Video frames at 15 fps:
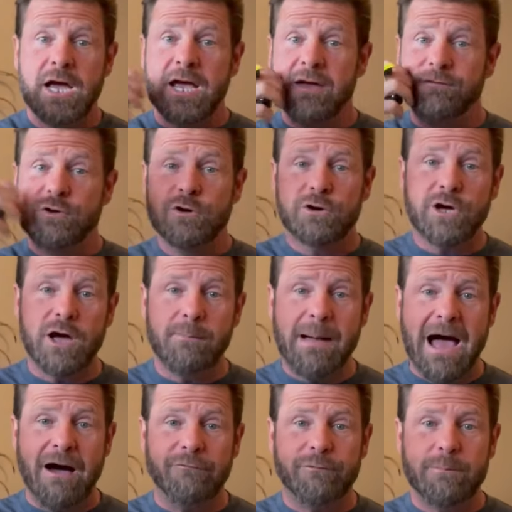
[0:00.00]
if you come
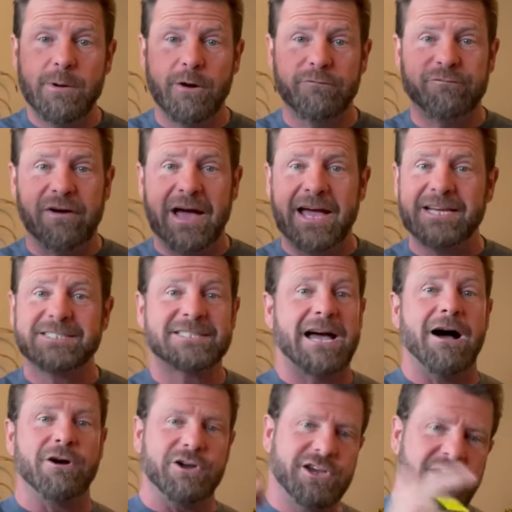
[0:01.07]
out from your face,
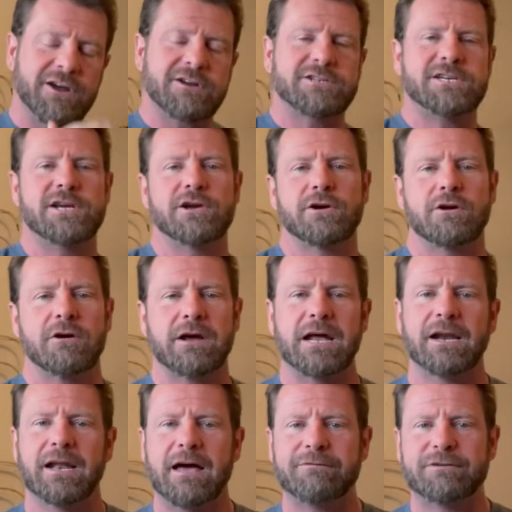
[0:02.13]
I'll guarantee you're gonna
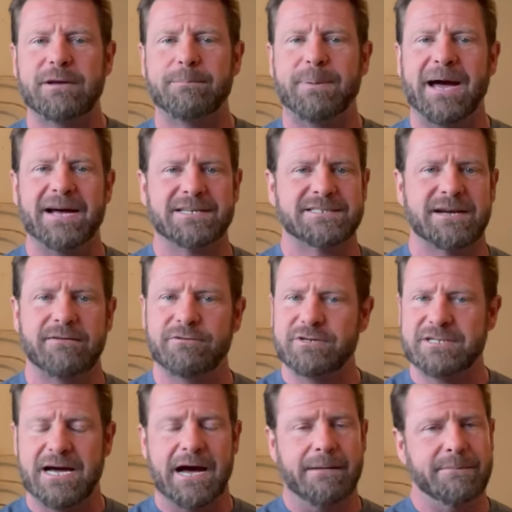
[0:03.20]
get left impacts every
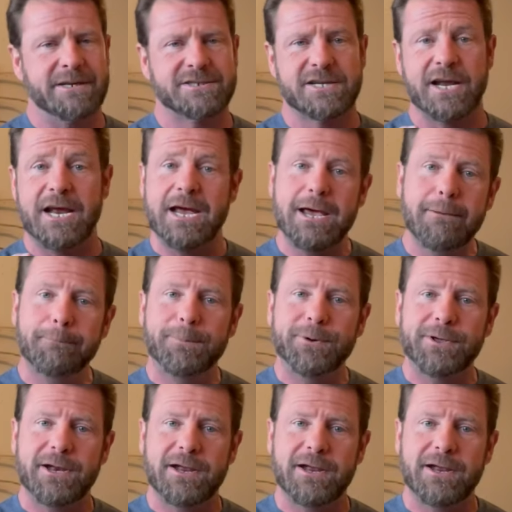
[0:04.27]
time. It's gonna input